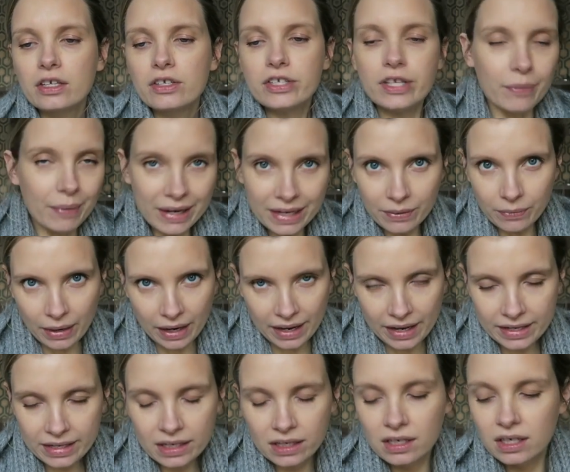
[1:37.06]
So
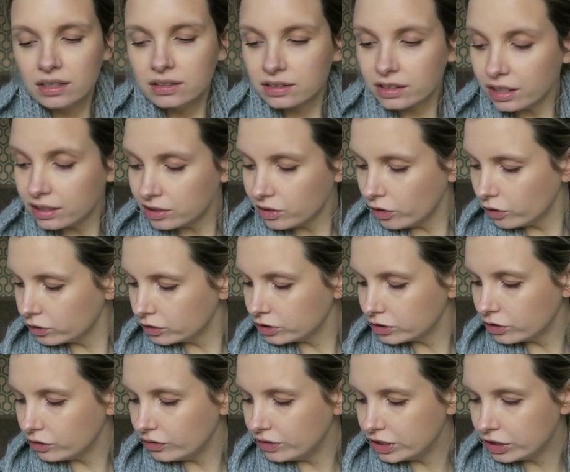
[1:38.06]
anyway, to cut a long
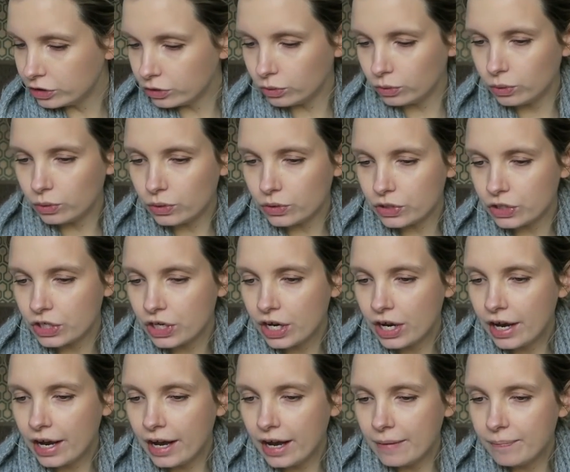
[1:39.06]
story short,
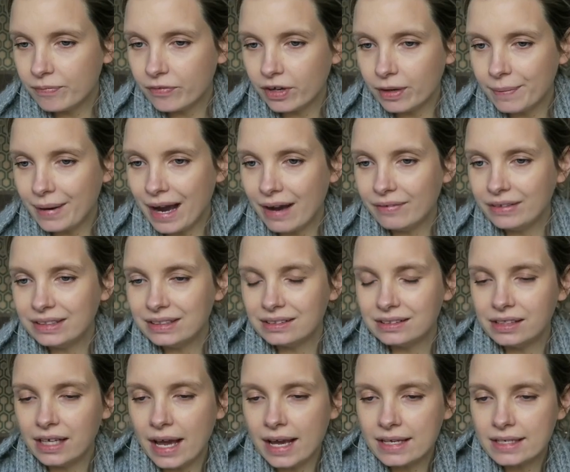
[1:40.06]
I'm having to
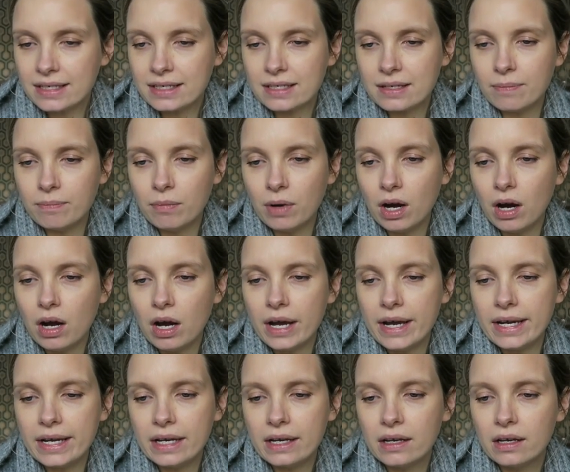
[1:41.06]
test
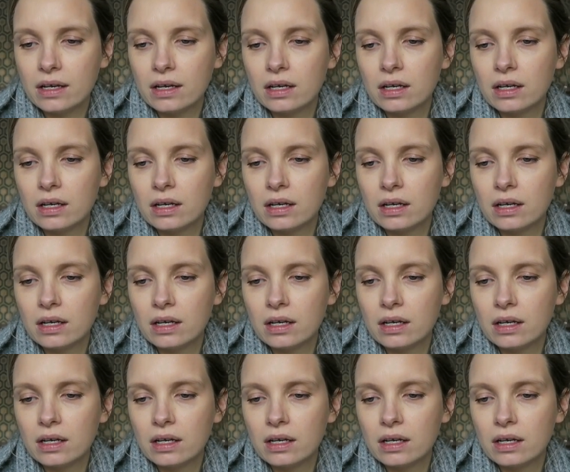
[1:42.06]
my